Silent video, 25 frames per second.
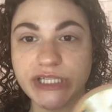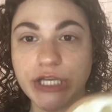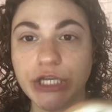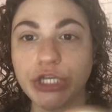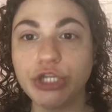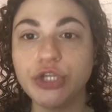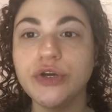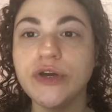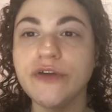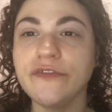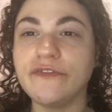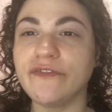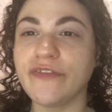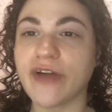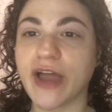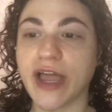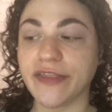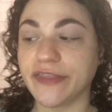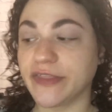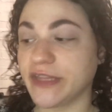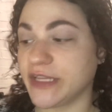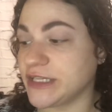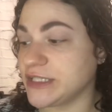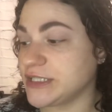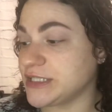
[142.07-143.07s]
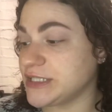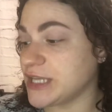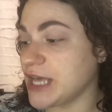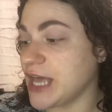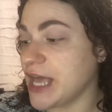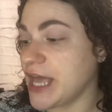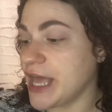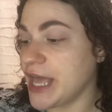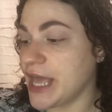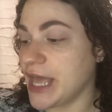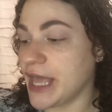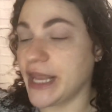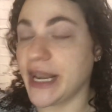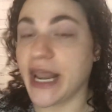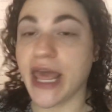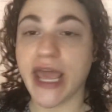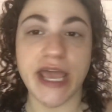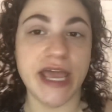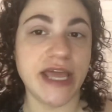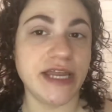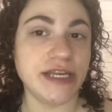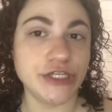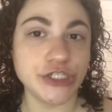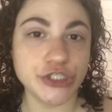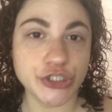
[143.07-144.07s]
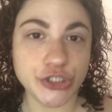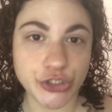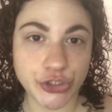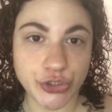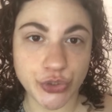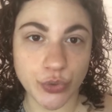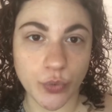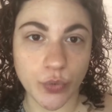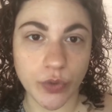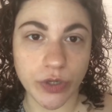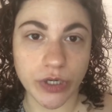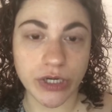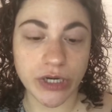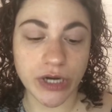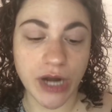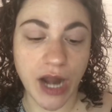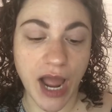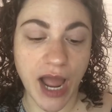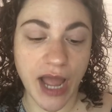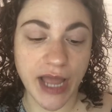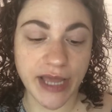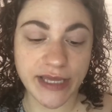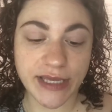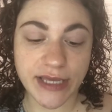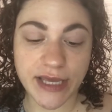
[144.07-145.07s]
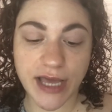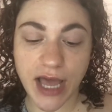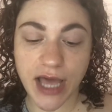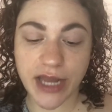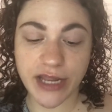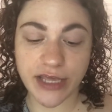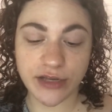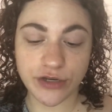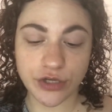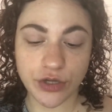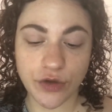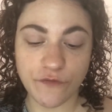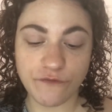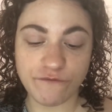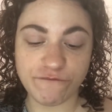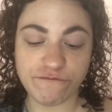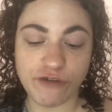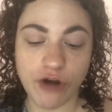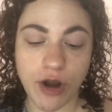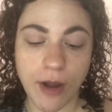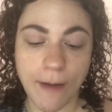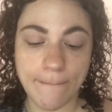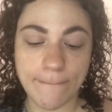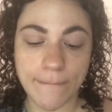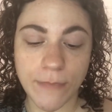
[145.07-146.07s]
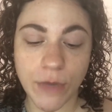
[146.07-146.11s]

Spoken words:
You can find this in any store. I got it from